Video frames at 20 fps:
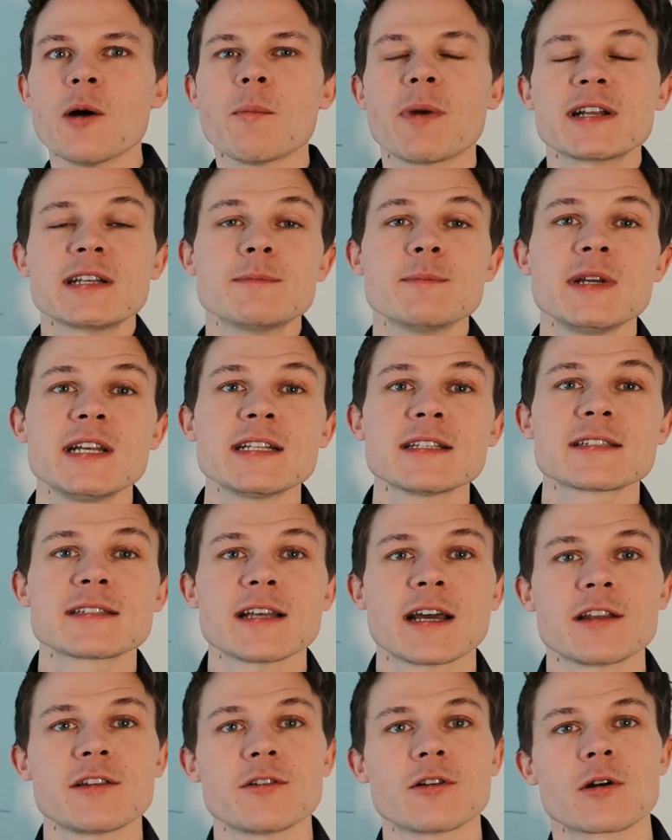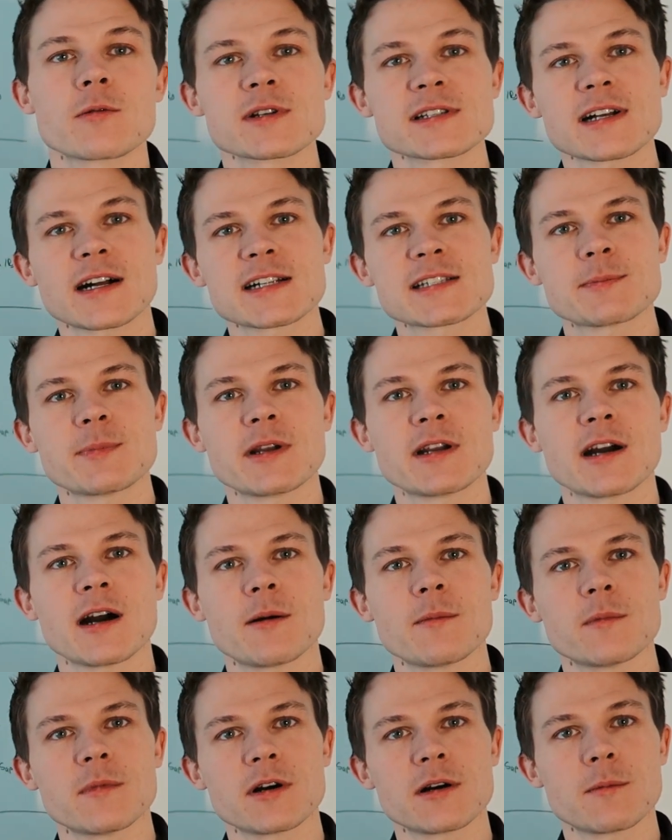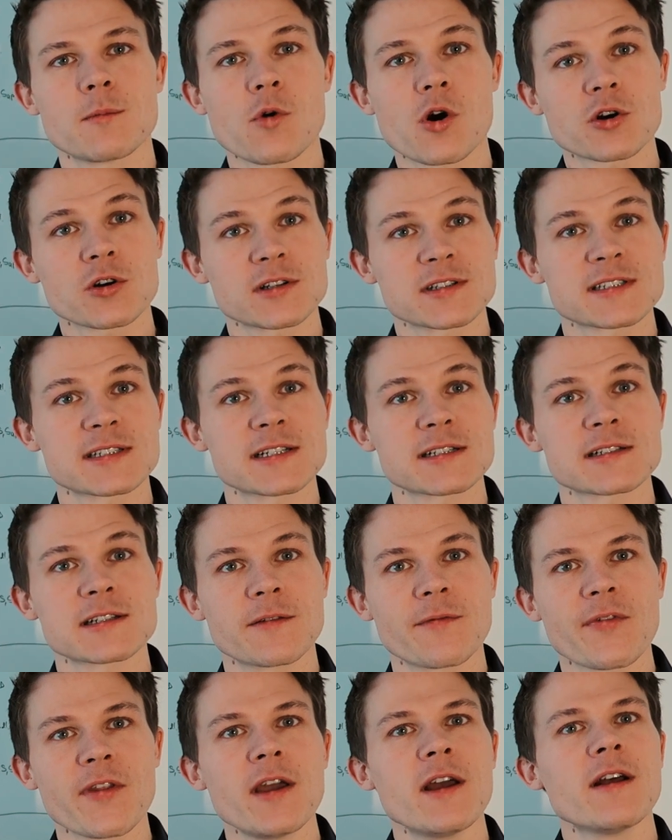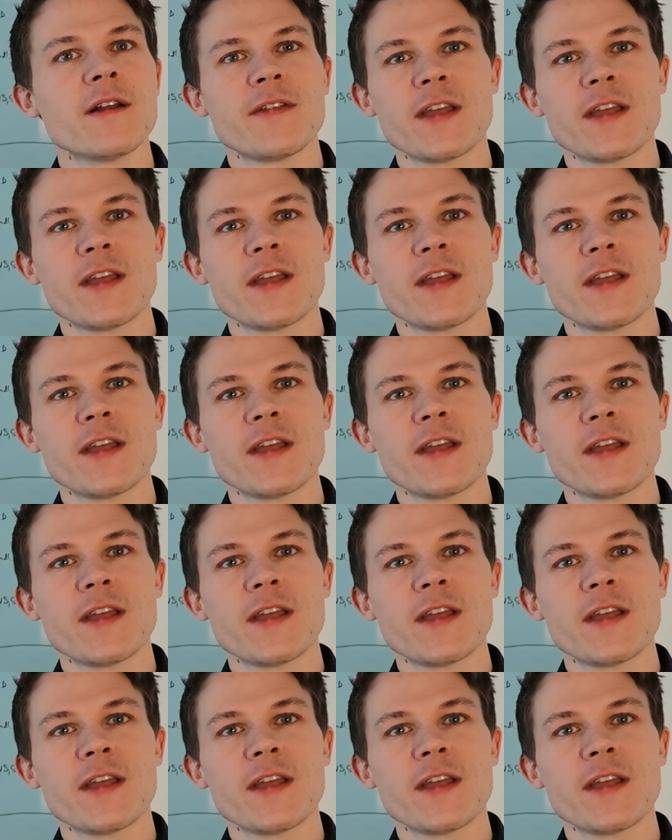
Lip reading: but it means that your results become more consistent.